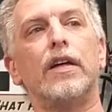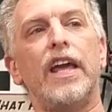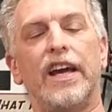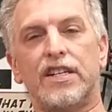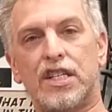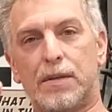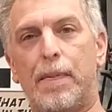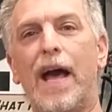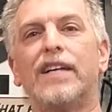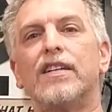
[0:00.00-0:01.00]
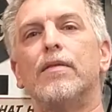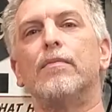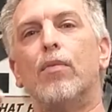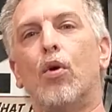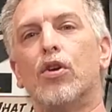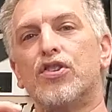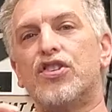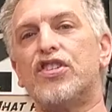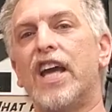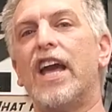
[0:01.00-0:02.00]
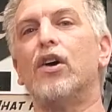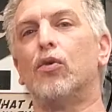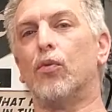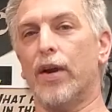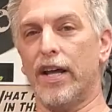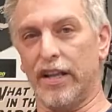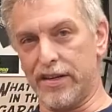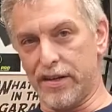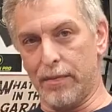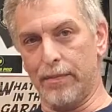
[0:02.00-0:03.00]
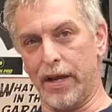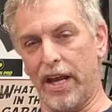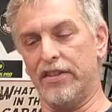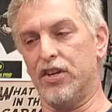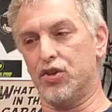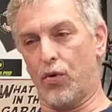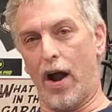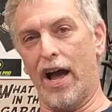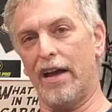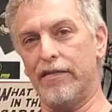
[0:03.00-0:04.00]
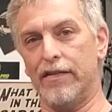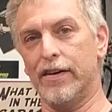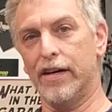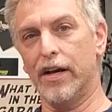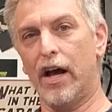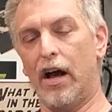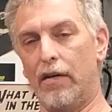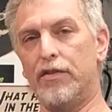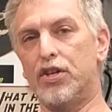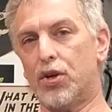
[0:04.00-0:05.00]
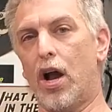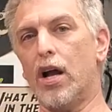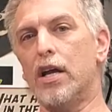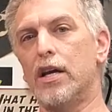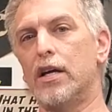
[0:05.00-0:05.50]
expect more scale realism in the drive of the truck.